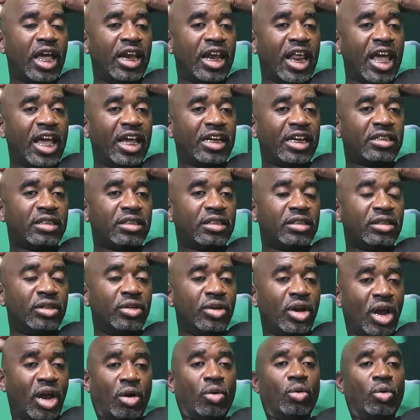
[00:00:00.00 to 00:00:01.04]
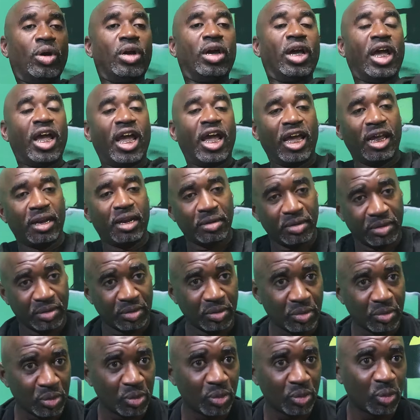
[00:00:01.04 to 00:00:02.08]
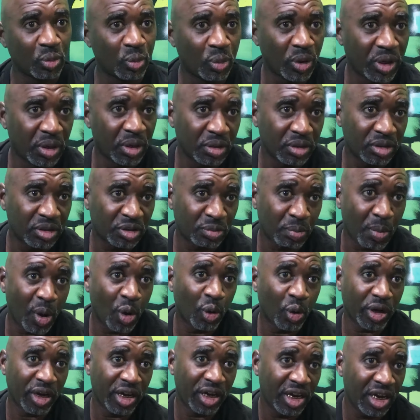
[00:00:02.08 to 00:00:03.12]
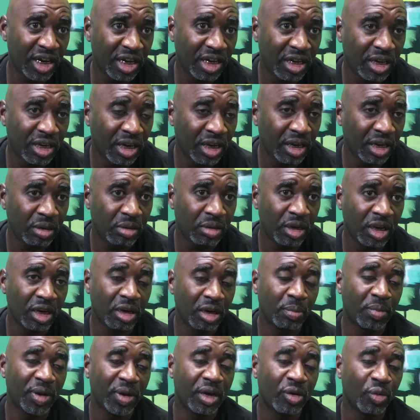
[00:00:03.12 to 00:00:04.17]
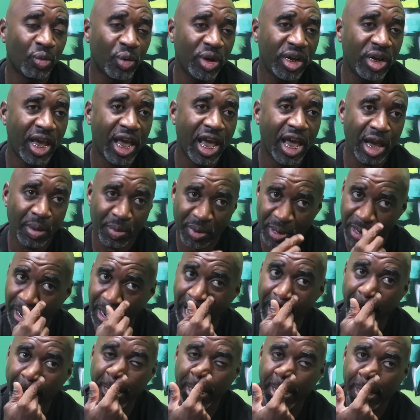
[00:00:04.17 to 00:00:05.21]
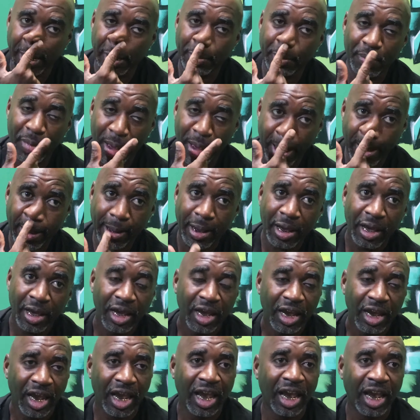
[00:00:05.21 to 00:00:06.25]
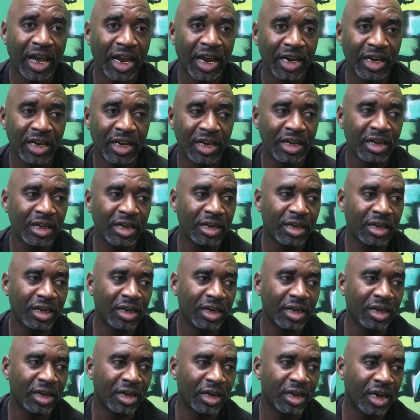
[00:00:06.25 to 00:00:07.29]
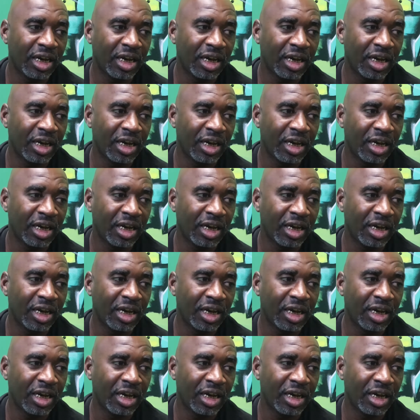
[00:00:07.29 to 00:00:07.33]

And that's you know, and with smoking he he he done been to rehab and now he come back and he